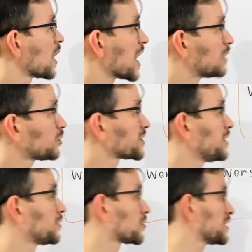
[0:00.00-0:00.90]
I will
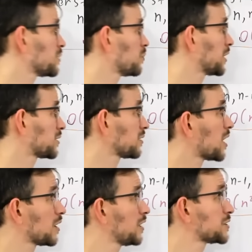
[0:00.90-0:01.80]
say increasing,
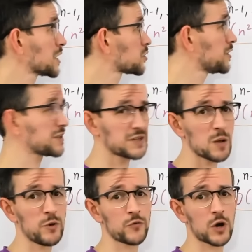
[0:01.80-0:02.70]
but it's actually the
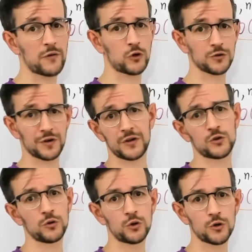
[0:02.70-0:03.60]
same if you have
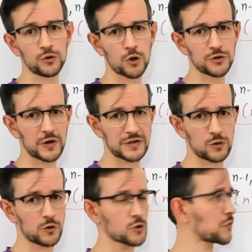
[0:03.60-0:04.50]

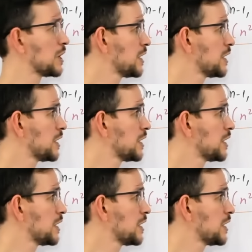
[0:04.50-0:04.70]
non-decreasing also.